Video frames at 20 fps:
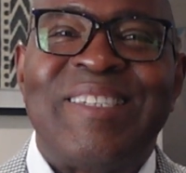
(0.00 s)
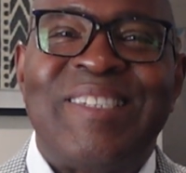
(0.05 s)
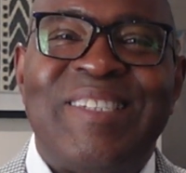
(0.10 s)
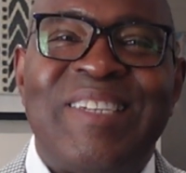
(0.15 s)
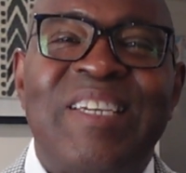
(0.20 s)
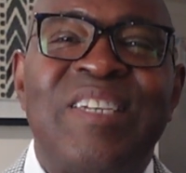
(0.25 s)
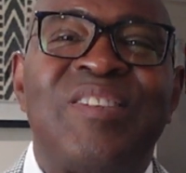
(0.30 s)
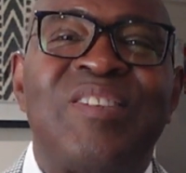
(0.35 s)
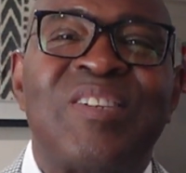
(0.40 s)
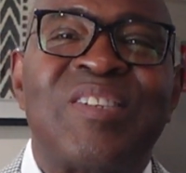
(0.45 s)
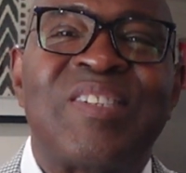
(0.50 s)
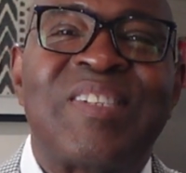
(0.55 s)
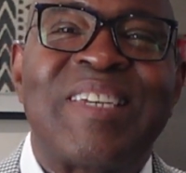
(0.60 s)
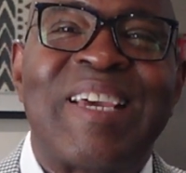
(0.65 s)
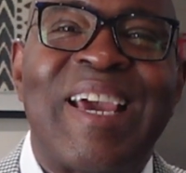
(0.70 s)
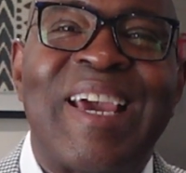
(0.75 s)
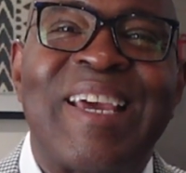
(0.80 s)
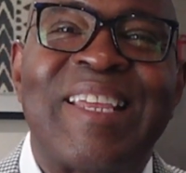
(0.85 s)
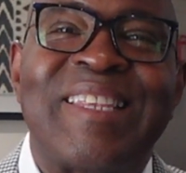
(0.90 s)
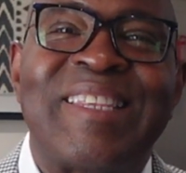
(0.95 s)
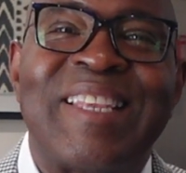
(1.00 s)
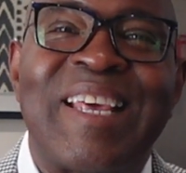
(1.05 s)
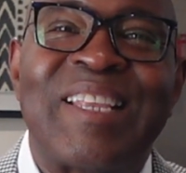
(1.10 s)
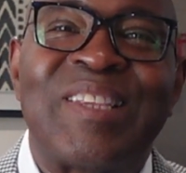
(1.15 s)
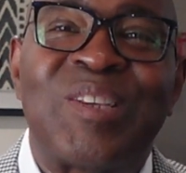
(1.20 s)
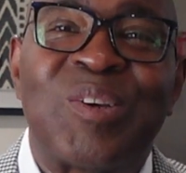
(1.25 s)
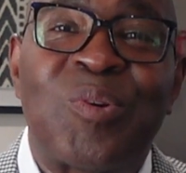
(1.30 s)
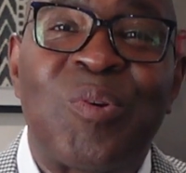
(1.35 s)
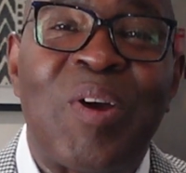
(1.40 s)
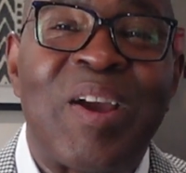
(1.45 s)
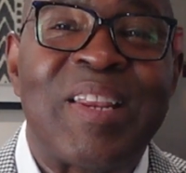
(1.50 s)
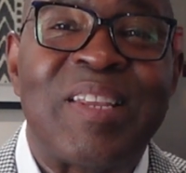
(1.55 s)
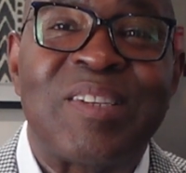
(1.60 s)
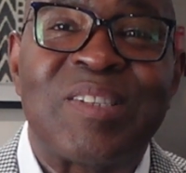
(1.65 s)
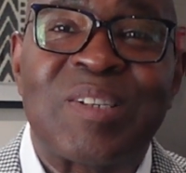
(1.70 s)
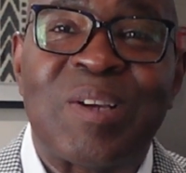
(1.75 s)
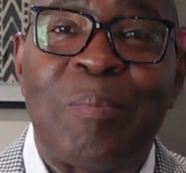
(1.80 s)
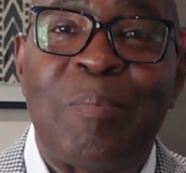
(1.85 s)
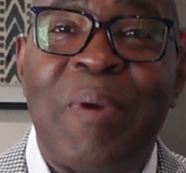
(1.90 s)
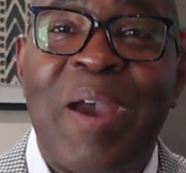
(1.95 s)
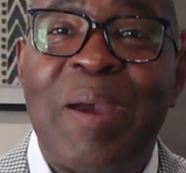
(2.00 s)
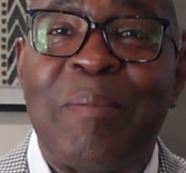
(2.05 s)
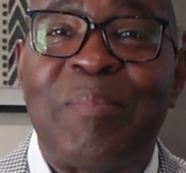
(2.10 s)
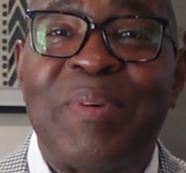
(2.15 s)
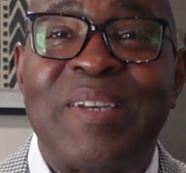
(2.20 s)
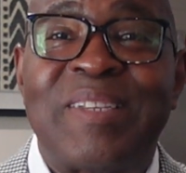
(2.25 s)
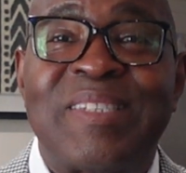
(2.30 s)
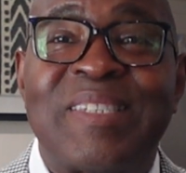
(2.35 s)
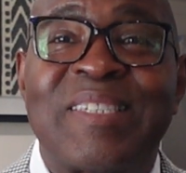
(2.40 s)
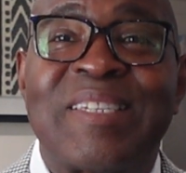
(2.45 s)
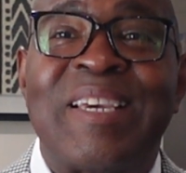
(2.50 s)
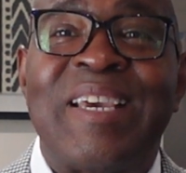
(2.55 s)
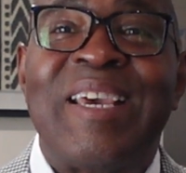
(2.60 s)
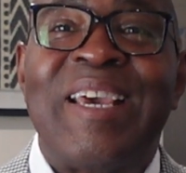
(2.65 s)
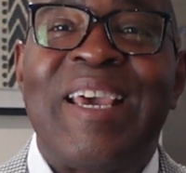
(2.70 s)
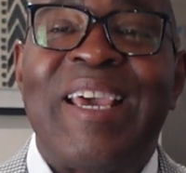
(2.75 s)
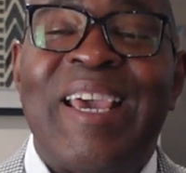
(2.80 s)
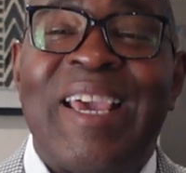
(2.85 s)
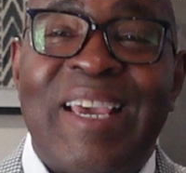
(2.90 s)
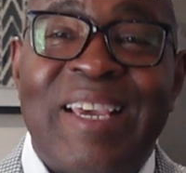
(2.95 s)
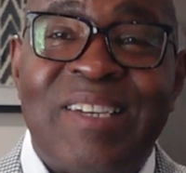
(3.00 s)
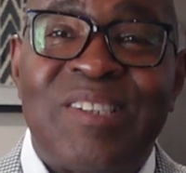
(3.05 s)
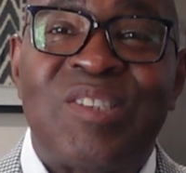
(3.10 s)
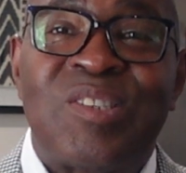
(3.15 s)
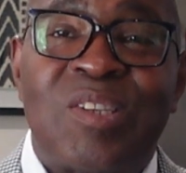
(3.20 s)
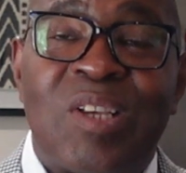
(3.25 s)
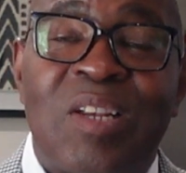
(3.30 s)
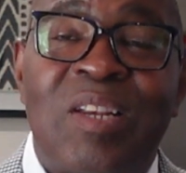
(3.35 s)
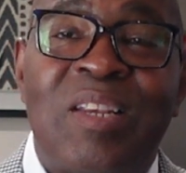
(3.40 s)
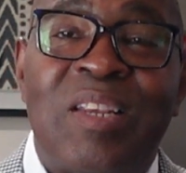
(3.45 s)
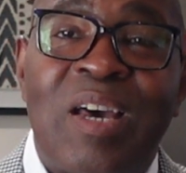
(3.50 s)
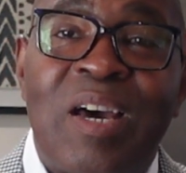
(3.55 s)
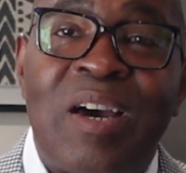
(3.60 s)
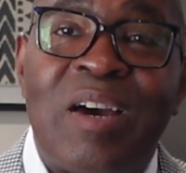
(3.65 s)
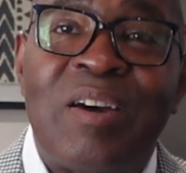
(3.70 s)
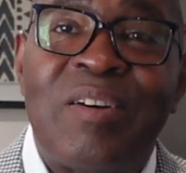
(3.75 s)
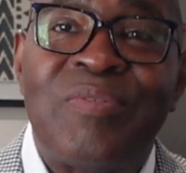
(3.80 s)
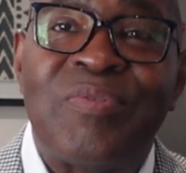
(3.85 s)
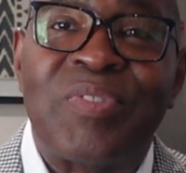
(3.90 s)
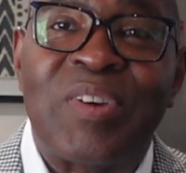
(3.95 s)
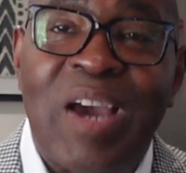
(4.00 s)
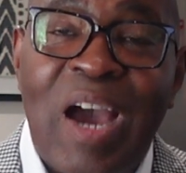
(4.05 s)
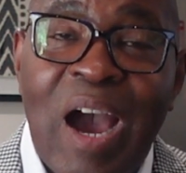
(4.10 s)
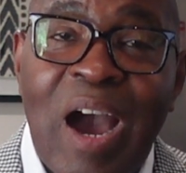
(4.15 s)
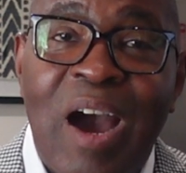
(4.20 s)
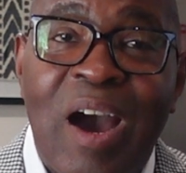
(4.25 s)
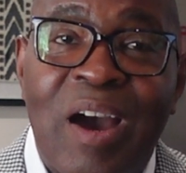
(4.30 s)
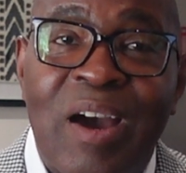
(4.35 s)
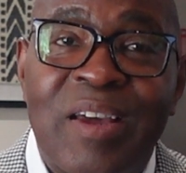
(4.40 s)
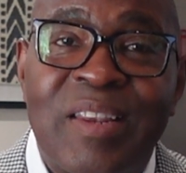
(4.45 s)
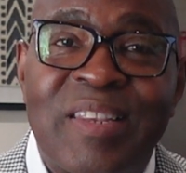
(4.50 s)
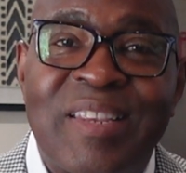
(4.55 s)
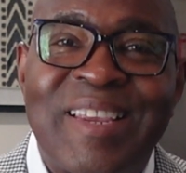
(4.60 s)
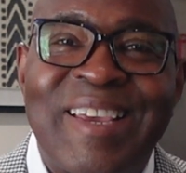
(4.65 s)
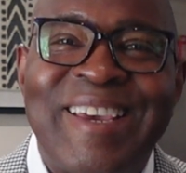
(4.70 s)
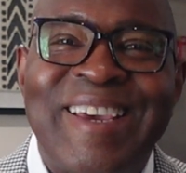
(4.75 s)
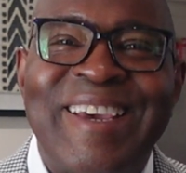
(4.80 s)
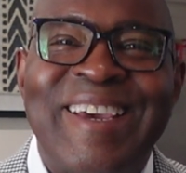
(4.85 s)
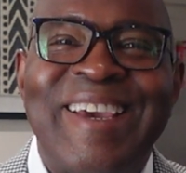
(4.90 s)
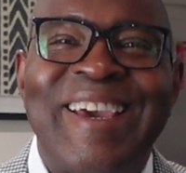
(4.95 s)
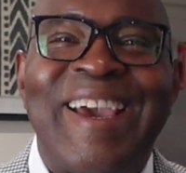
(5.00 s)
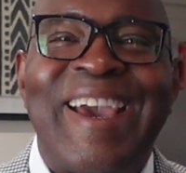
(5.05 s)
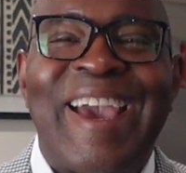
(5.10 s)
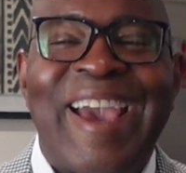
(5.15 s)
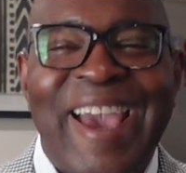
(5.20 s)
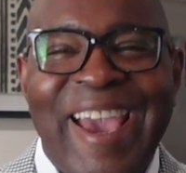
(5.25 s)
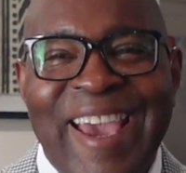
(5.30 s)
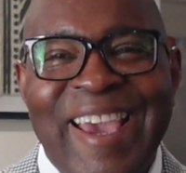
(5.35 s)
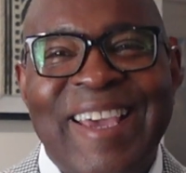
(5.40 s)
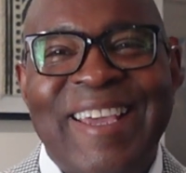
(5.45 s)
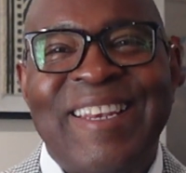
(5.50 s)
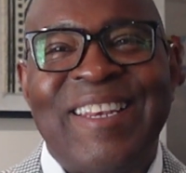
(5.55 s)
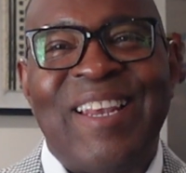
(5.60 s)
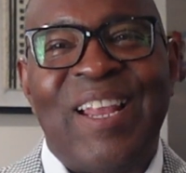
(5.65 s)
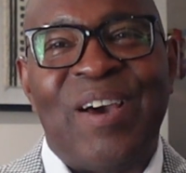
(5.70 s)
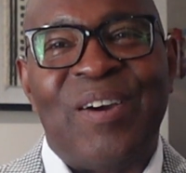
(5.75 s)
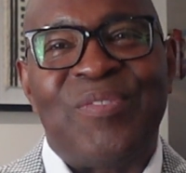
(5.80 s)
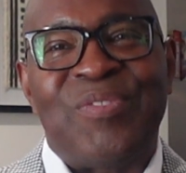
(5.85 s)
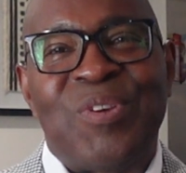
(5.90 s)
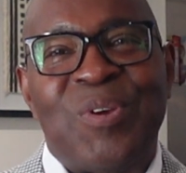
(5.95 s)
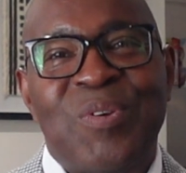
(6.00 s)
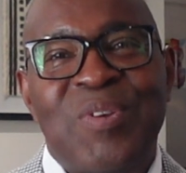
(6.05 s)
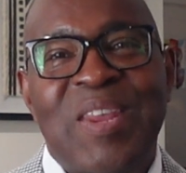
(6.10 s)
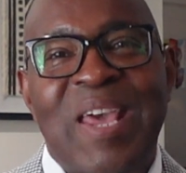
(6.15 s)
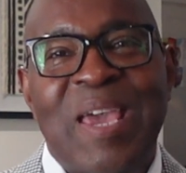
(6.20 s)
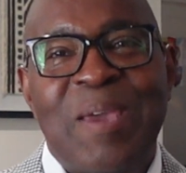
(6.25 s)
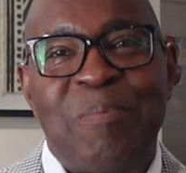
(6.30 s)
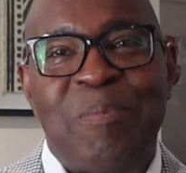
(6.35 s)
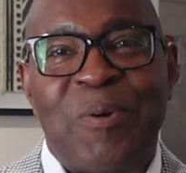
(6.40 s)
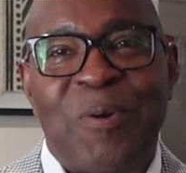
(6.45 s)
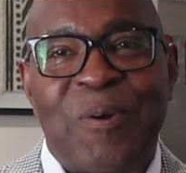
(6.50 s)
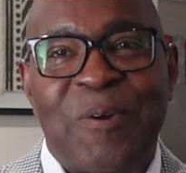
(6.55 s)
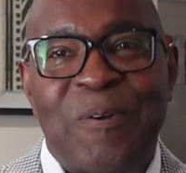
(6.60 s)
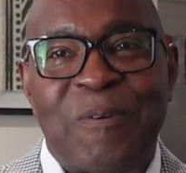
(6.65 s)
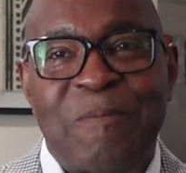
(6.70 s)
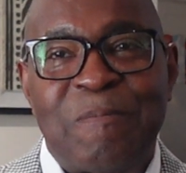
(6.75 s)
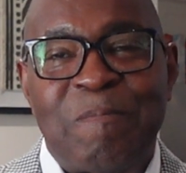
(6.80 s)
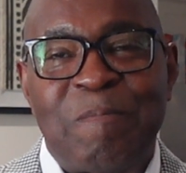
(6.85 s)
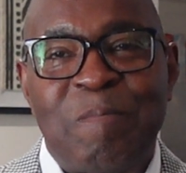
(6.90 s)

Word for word: Jesus said that the greatest commandment is to love God and love your neighbor.